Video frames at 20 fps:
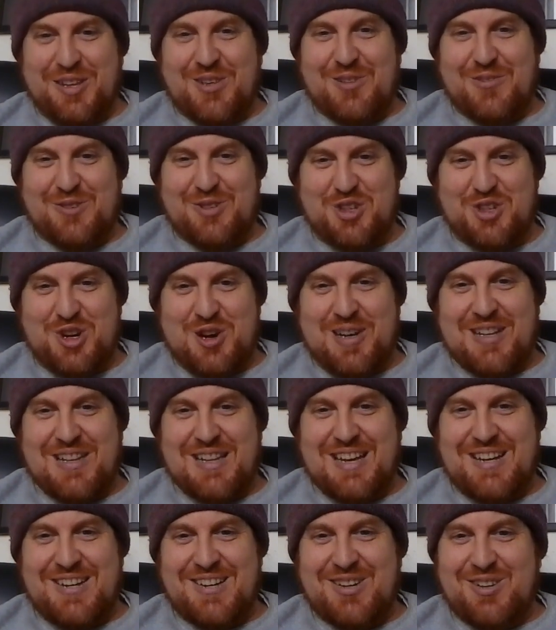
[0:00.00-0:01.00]
Thank you for
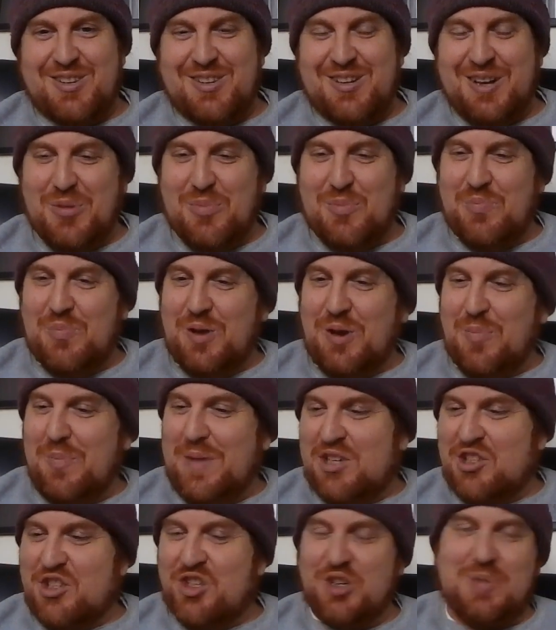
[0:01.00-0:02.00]
sharing that, and I'll
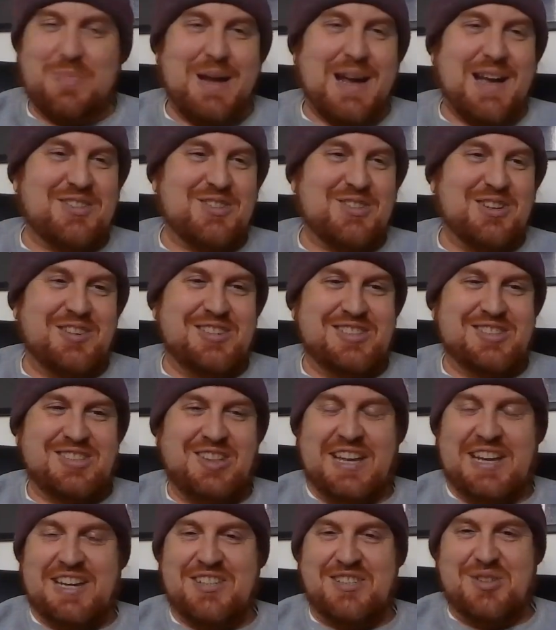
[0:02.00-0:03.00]
I'll make sure to pass on
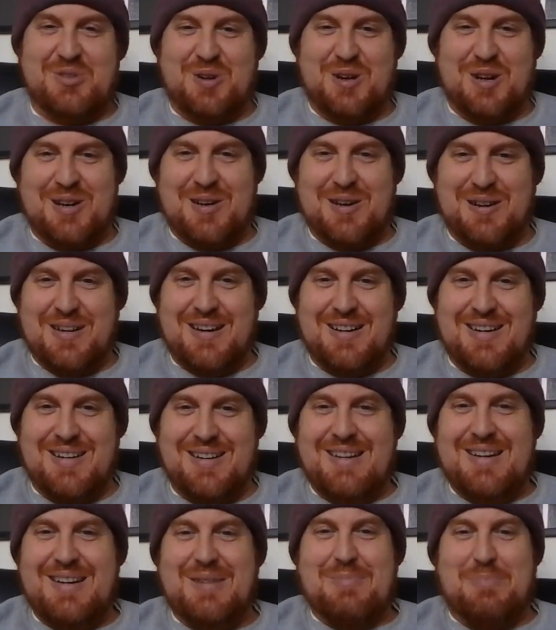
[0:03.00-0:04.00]
this link to our uh,
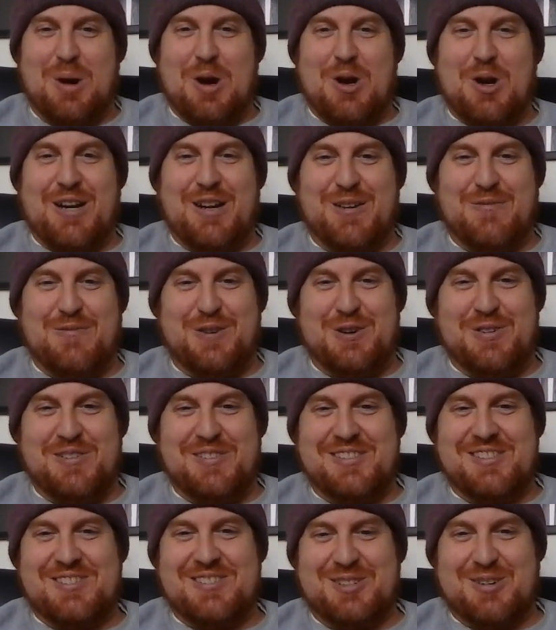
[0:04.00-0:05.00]
marketing
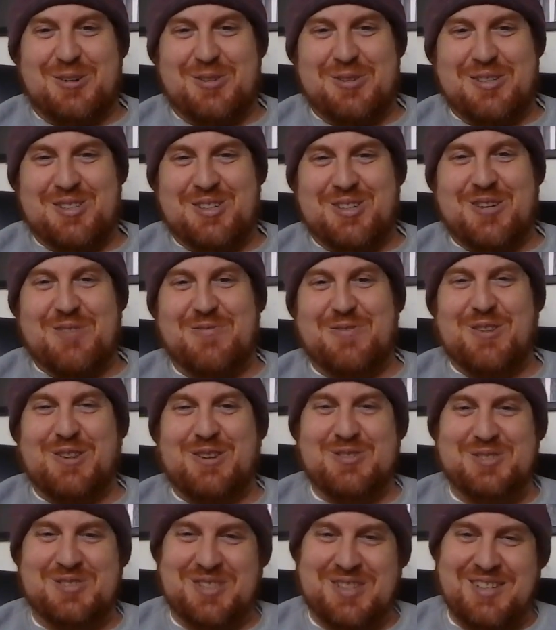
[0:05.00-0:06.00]
folks because they're always looking
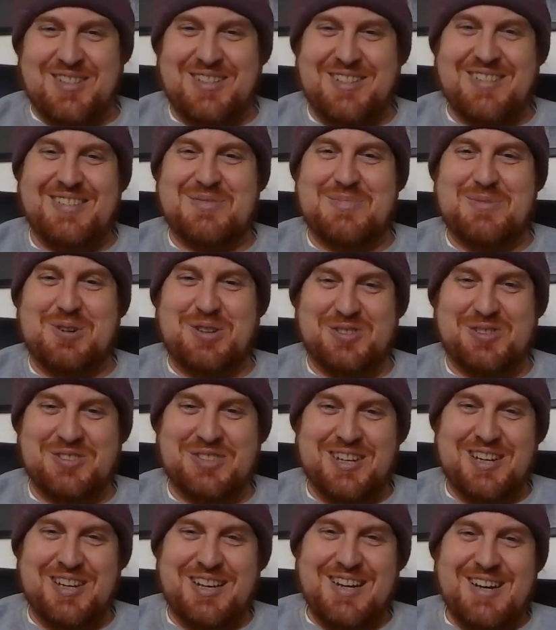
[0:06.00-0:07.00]
for those uh,
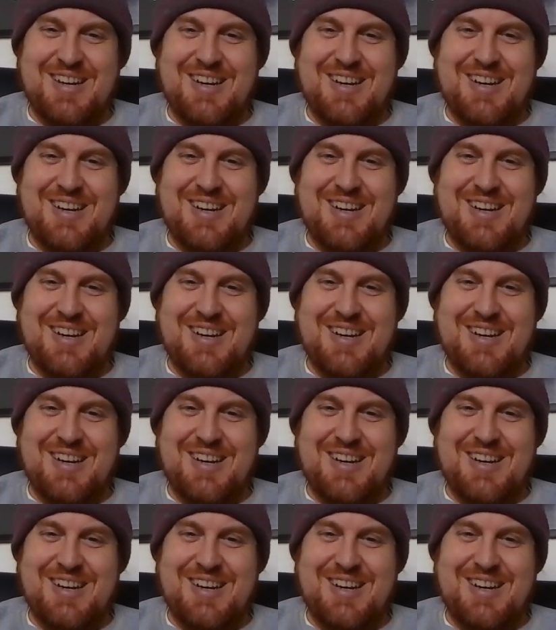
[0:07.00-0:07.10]
testimonials.